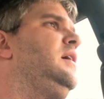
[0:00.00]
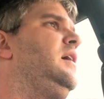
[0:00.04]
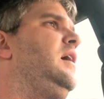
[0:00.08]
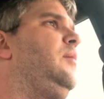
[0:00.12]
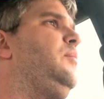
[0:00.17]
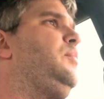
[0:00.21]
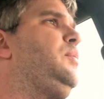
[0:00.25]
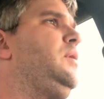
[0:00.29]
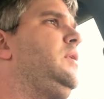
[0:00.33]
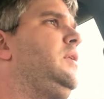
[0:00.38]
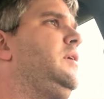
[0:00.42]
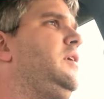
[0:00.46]
I'm
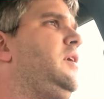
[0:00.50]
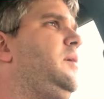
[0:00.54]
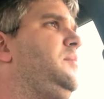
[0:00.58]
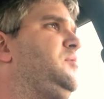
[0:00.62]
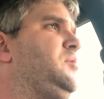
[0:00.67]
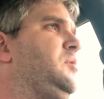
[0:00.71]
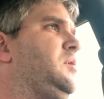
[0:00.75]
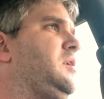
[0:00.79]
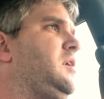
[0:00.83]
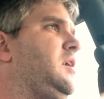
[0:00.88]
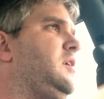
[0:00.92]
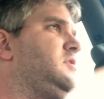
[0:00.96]
pulling up
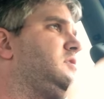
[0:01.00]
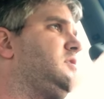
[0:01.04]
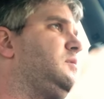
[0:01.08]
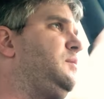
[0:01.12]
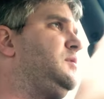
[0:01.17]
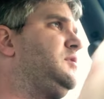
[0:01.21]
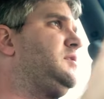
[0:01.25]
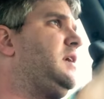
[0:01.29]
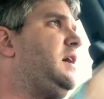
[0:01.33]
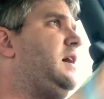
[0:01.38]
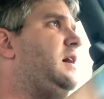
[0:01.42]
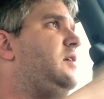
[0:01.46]
to a
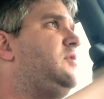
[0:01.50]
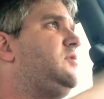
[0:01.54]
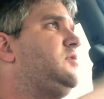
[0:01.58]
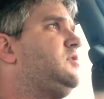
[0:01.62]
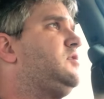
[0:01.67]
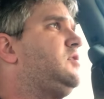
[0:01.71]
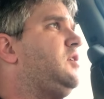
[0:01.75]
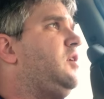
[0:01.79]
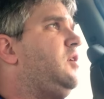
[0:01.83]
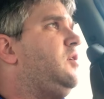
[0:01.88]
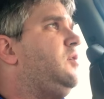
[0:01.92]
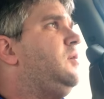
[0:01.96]
customer's house,
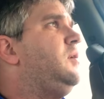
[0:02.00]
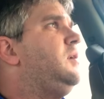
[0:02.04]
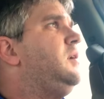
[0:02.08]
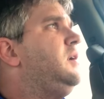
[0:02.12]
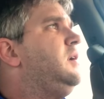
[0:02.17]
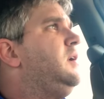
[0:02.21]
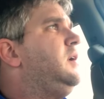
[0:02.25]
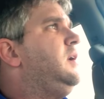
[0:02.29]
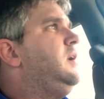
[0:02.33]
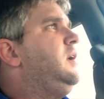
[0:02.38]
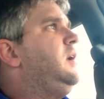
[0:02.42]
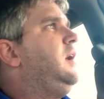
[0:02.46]
so
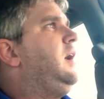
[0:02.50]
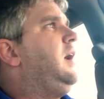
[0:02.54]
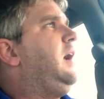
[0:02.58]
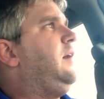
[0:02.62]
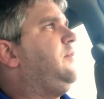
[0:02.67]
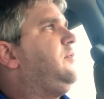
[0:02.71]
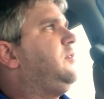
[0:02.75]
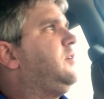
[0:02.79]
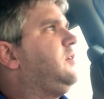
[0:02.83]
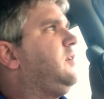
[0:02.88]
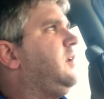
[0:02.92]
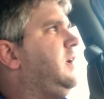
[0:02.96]

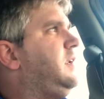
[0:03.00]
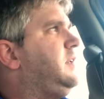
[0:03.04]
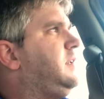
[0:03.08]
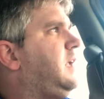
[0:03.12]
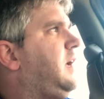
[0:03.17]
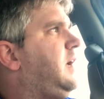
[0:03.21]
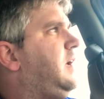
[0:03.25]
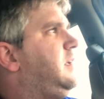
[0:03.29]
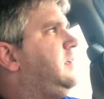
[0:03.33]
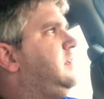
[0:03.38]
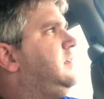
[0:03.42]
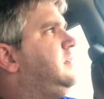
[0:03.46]
have a great
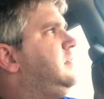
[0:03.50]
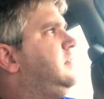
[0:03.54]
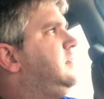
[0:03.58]
day.